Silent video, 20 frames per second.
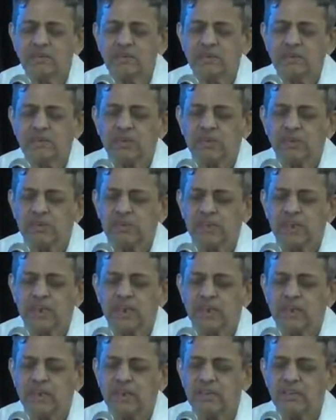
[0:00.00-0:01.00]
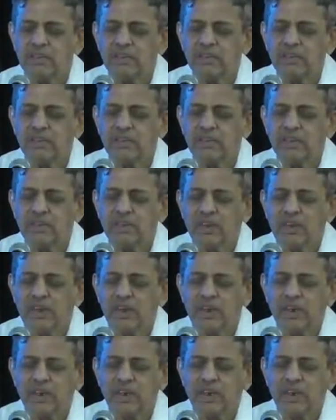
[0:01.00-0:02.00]
Parvatashreni,
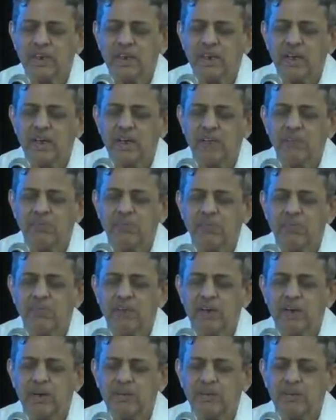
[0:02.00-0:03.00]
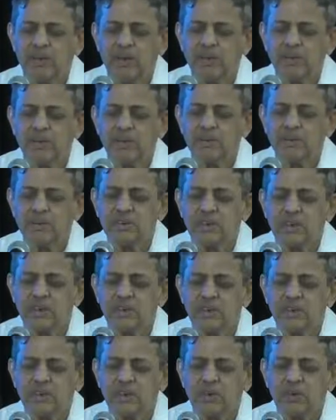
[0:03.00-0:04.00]
and every river
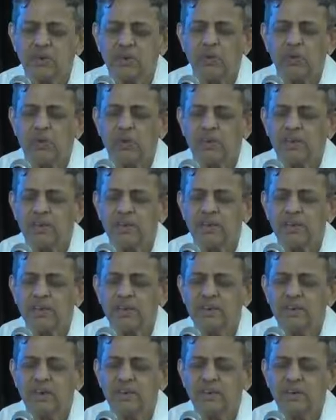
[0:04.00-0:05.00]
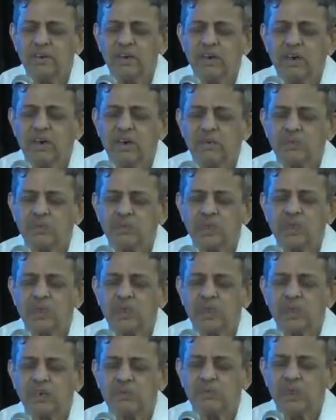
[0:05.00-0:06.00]
sings the glory of that
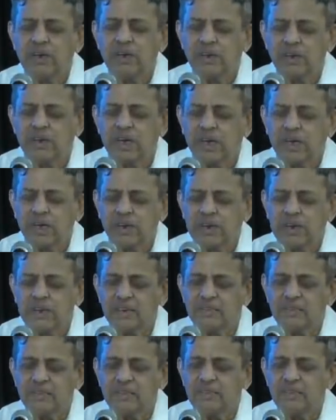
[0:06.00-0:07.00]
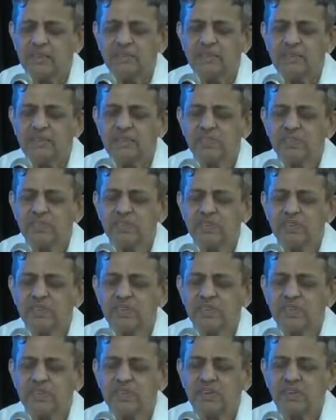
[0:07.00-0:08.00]
ultimate reality.
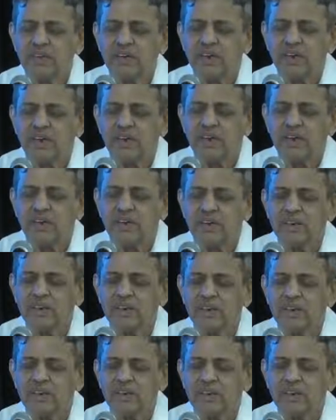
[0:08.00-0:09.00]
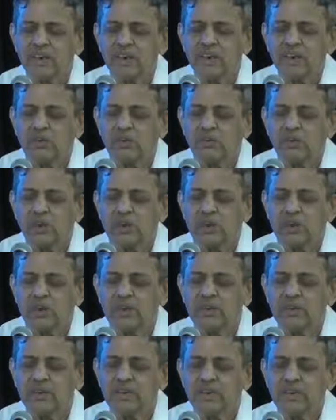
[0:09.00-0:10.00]
And let's
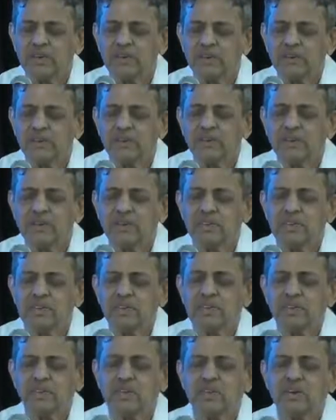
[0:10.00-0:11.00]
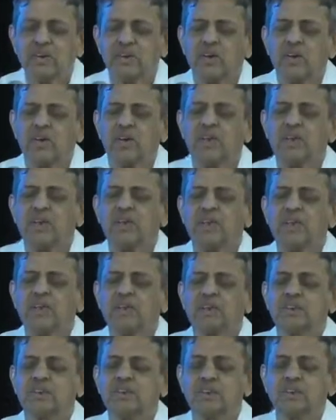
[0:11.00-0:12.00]
contemplate on
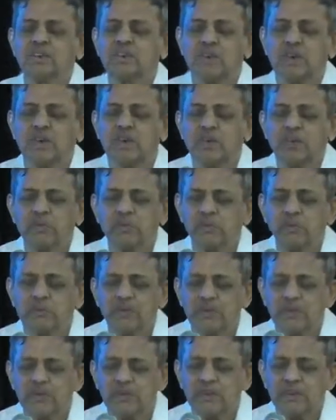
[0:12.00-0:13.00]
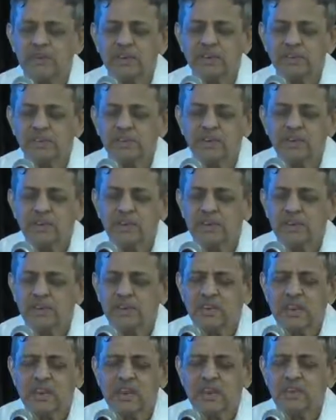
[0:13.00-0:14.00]
these wonderful things
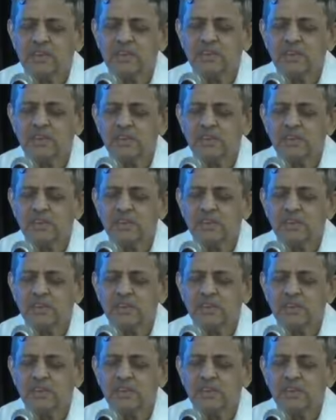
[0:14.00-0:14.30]
that